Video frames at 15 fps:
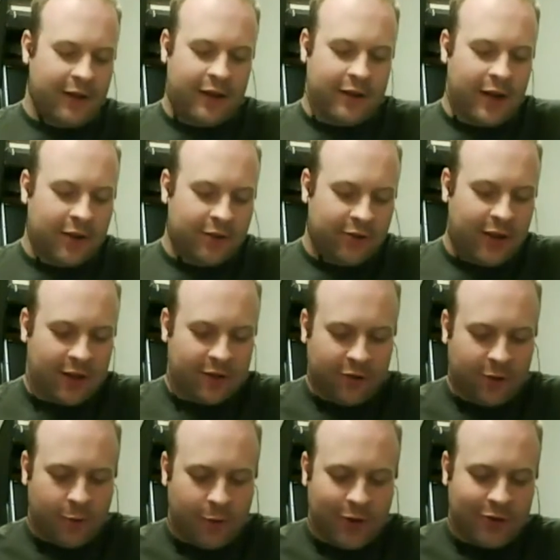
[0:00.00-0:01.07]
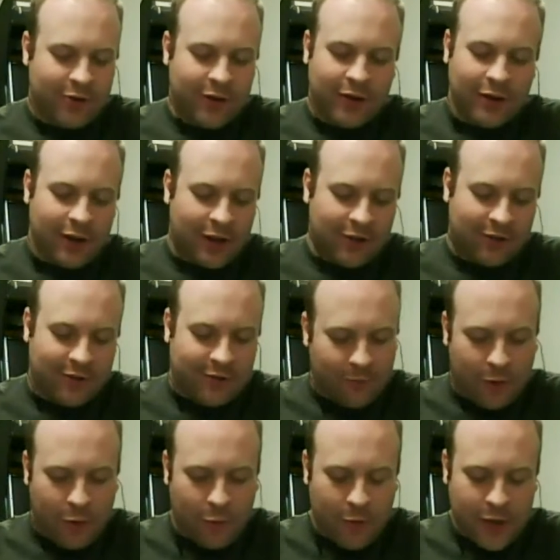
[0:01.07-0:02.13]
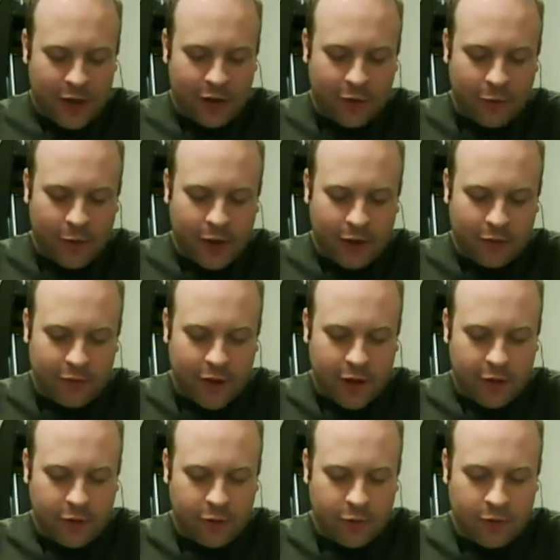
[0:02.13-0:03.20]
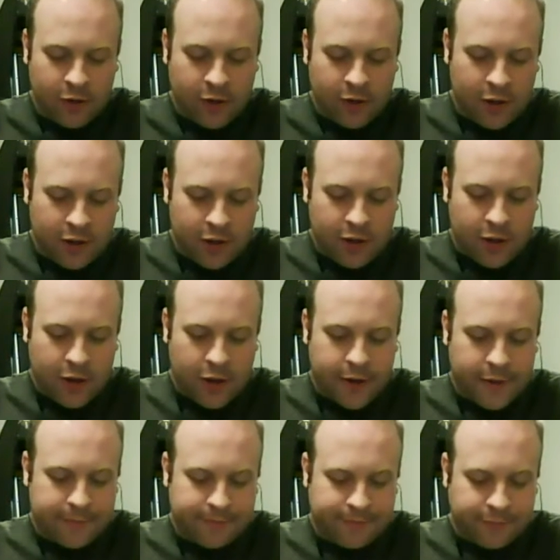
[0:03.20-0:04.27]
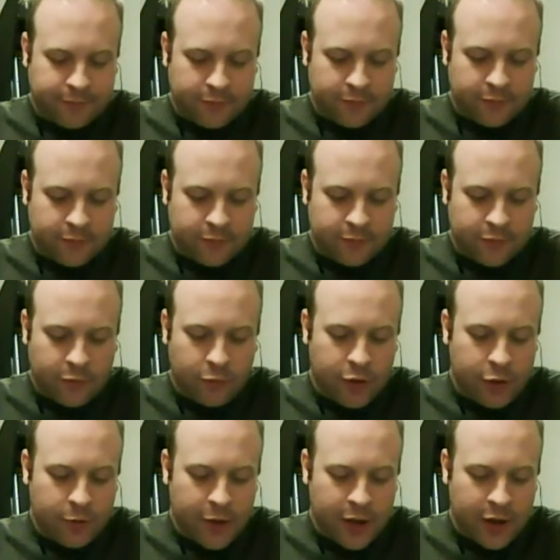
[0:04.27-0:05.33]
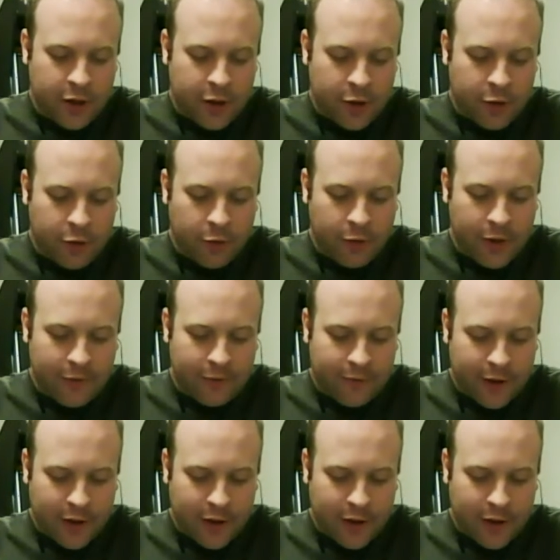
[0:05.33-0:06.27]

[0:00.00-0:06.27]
and that's the question, and that's what we don't know. Do we know if